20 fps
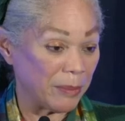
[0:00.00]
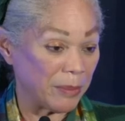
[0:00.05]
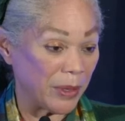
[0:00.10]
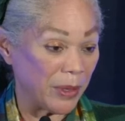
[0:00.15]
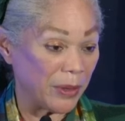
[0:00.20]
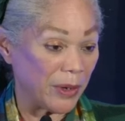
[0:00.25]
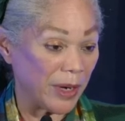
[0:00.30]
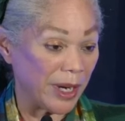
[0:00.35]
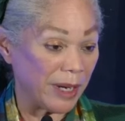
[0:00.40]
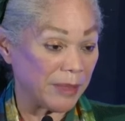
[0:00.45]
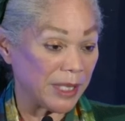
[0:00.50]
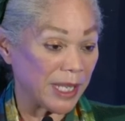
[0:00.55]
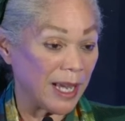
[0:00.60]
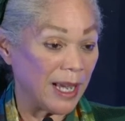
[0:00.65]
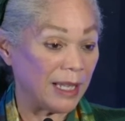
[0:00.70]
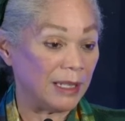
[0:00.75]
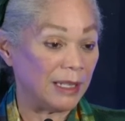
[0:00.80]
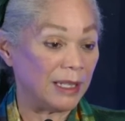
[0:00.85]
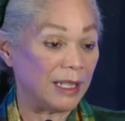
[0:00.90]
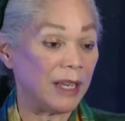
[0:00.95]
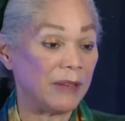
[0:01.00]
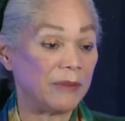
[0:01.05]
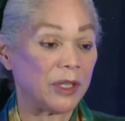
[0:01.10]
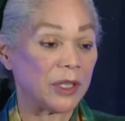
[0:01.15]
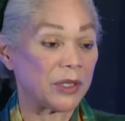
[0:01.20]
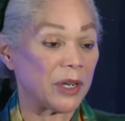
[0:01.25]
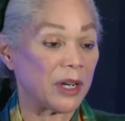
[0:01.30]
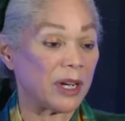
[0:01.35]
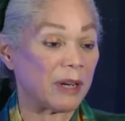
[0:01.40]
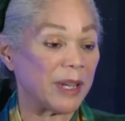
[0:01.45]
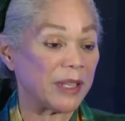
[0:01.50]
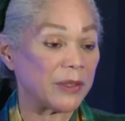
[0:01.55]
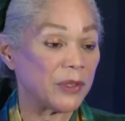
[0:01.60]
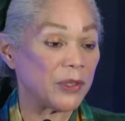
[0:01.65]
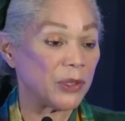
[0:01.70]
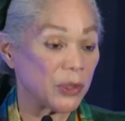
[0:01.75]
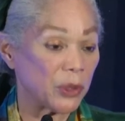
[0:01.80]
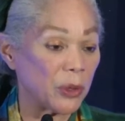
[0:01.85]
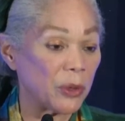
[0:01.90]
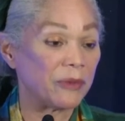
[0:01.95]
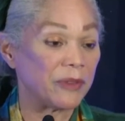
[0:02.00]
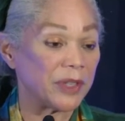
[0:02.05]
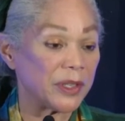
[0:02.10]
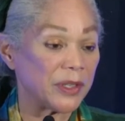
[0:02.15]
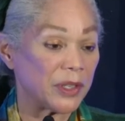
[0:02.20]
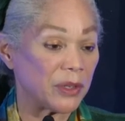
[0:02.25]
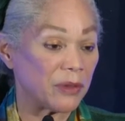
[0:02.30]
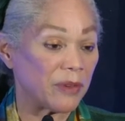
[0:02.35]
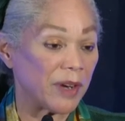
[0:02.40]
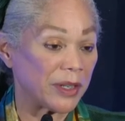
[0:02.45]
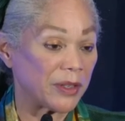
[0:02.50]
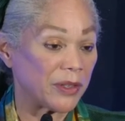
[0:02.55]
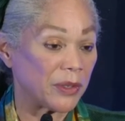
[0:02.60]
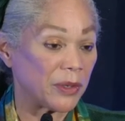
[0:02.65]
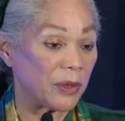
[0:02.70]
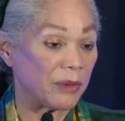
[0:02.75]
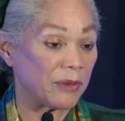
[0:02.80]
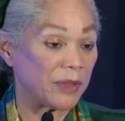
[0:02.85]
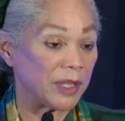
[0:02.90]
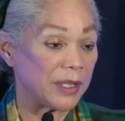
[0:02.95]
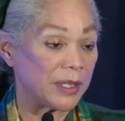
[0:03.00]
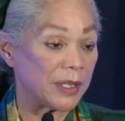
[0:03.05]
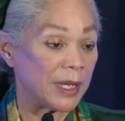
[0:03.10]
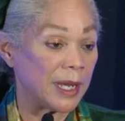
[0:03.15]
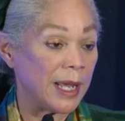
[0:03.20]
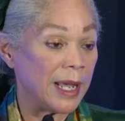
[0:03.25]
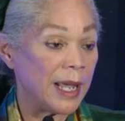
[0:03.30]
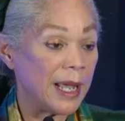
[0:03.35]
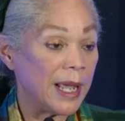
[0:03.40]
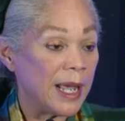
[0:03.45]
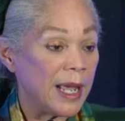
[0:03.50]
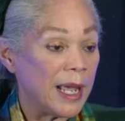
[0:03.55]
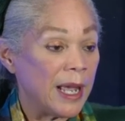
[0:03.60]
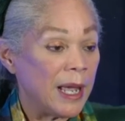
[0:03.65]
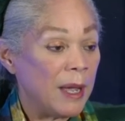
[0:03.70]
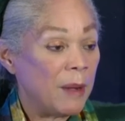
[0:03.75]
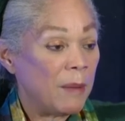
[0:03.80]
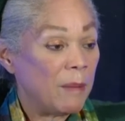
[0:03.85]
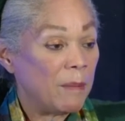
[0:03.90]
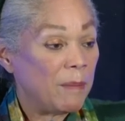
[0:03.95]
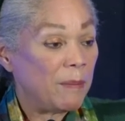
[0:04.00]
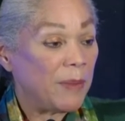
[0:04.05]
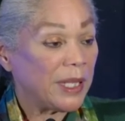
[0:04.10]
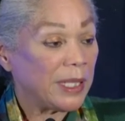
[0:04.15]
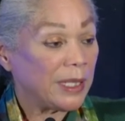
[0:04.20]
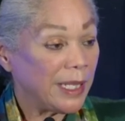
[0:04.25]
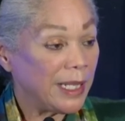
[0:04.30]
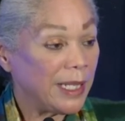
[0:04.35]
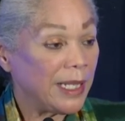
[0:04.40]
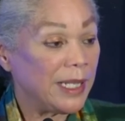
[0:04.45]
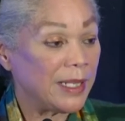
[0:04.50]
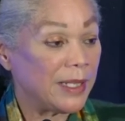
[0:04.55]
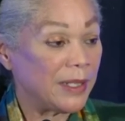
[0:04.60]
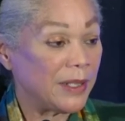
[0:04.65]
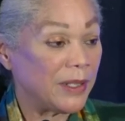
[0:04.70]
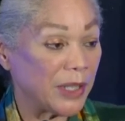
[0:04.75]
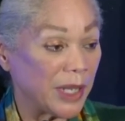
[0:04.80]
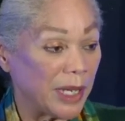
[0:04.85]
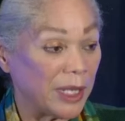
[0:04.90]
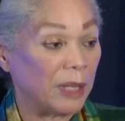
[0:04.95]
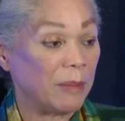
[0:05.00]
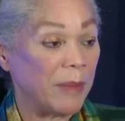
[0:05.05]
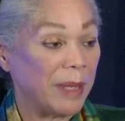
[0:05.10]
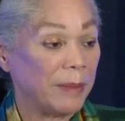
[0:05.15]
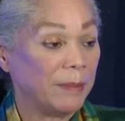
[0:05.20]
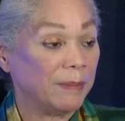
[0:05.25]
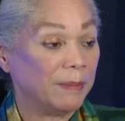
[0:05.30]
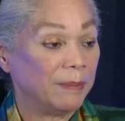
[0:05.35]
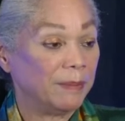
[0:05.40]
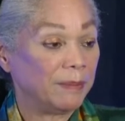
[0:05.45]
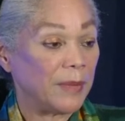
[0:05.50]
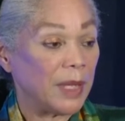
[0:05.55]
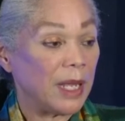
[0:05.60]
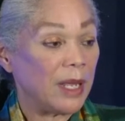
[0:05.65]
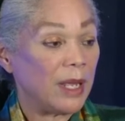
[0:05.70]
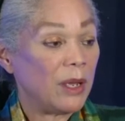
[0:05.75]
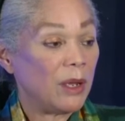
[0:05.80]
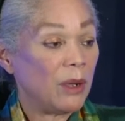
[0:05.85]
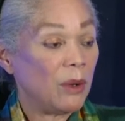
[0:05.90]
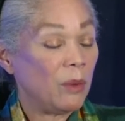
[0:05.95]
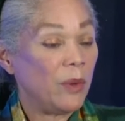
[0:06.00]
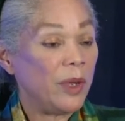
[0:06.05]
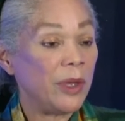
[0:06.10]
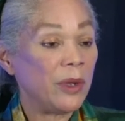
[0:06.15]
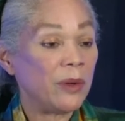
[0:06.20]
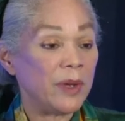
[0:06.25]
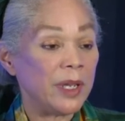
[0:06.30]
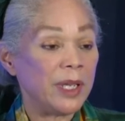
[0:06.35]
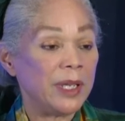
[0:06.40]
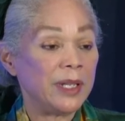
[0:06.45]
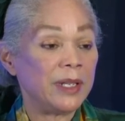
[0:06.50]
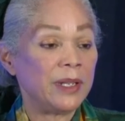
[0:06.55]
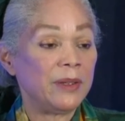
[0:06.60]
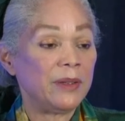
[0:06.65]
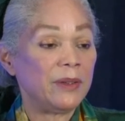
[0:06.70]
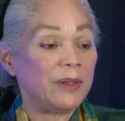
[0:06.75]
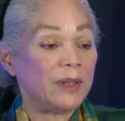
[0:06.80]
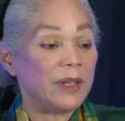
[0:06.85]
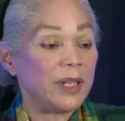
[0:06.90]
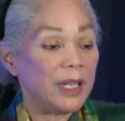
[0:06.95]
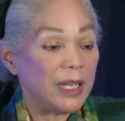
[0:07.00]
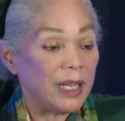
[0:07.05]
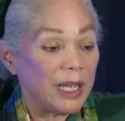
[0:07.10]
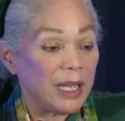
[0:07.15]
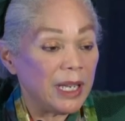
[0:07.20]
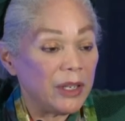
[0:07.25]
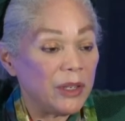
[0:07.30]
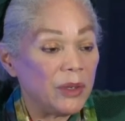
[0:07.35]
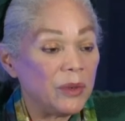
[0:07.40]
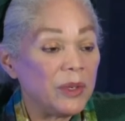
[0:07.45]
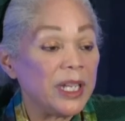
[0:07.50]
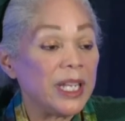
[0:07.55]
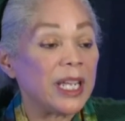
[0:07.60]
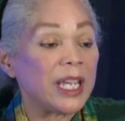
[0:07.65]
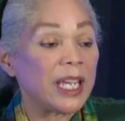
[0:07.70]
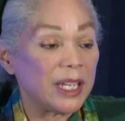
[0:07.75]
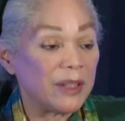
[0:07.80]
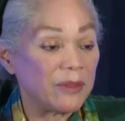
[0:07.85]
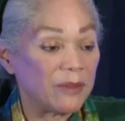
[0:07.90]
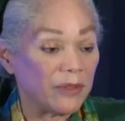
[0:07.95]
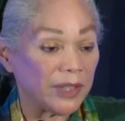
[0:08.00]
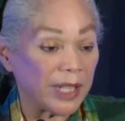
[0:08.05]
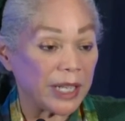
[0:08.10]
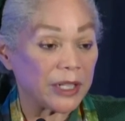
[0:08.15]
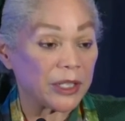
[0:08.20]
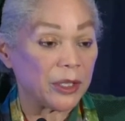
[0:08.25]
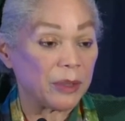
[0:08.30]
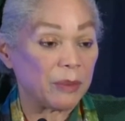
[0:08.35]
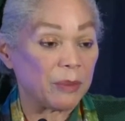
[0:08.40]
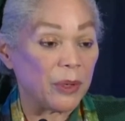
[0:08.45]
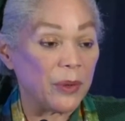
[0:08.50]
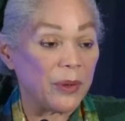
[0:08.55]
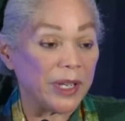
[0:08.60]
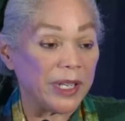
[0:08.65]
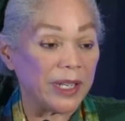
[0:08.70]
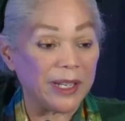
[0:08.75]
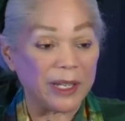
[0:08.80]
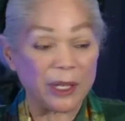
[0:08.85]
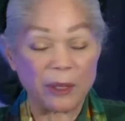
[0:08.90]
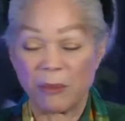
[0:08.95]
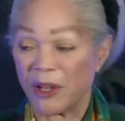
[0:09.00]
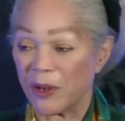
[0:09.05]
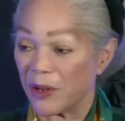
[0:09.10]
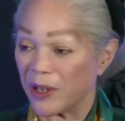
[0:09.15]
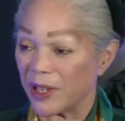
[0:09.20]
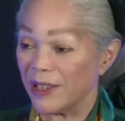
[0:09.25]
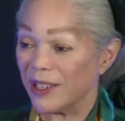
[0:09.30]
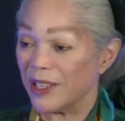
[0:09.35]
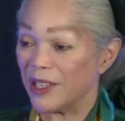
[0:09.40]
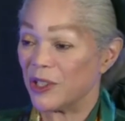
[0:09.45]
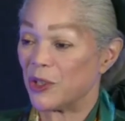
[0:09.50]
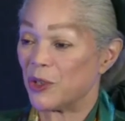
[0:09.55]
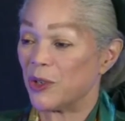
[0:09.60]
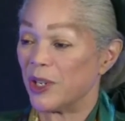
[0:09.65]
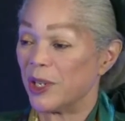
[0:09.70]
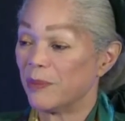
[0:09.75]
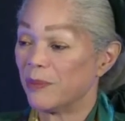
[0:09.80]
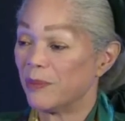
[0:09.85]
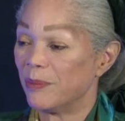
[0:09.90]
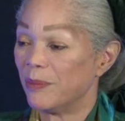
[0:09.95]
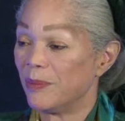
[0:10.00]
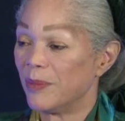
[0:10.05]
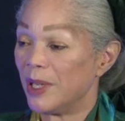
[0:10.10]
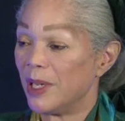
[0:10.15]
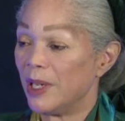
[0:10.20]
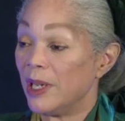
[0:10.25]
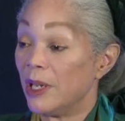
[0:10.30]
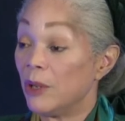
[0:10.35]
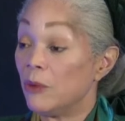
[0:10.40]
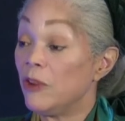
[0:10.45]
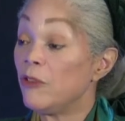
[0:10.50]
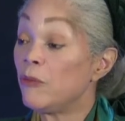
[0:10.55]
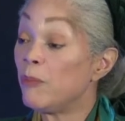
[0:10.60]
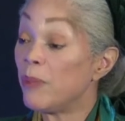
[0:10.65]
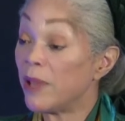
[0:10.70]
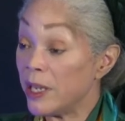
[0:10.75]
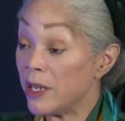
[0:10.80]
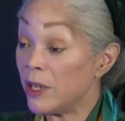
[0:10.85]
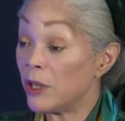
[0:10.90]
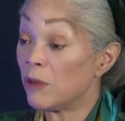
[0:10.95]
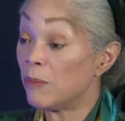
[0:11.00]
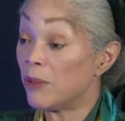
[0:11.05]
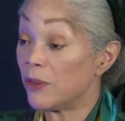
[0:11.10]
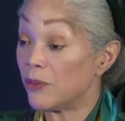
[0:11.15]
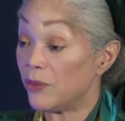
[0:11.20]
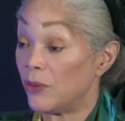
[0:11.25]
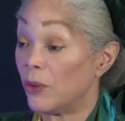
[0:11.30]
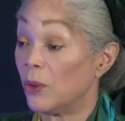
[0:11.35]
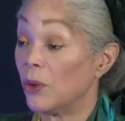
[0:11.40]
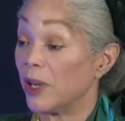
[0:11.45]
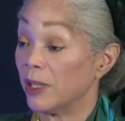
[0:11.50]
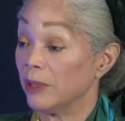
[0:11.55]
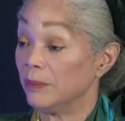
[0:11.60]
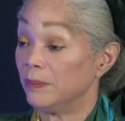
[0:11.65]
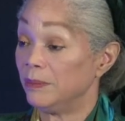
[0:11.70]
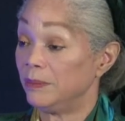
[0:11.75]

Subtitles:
programs. I love to talk about service, direct service. But ladies and gentlemen, we are in a unique inflection point in American history. We've been here before.